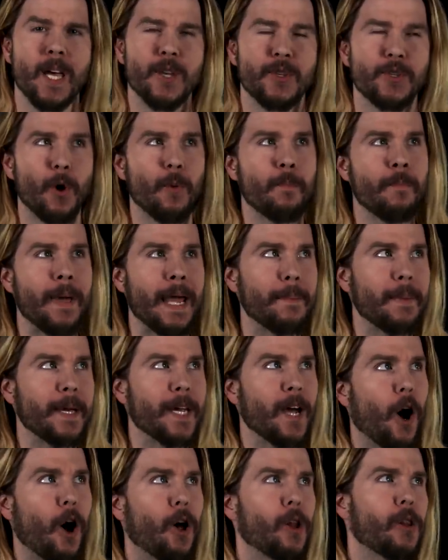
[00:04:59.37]
So
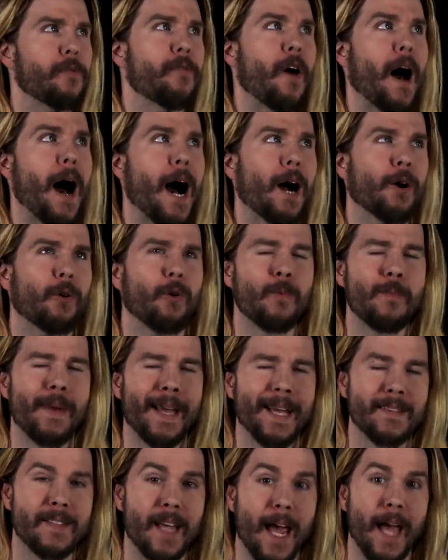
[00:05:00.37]
maybe all of
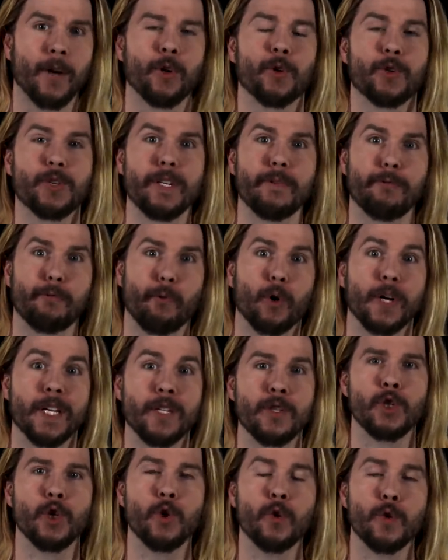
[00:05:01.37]
Aquaman's energy for
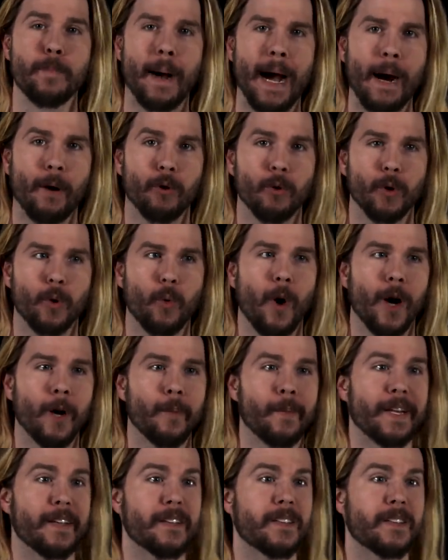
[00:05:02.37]
his huge power requirement